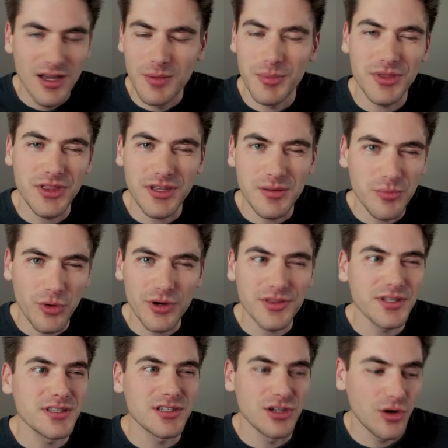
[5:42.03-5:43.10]
But the important
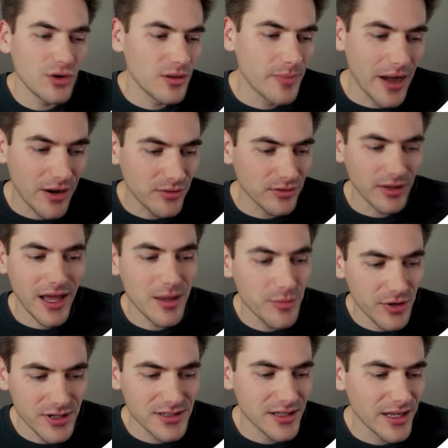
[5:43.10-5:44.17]
thing to note about
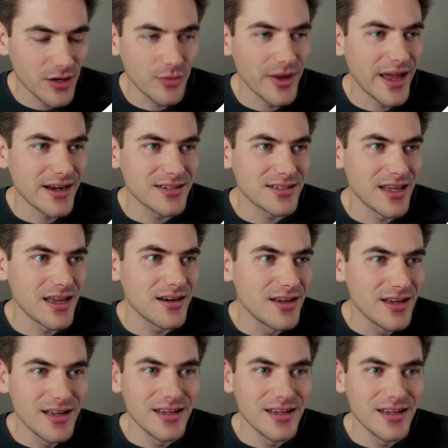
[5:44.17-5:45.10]
libraries like React Scan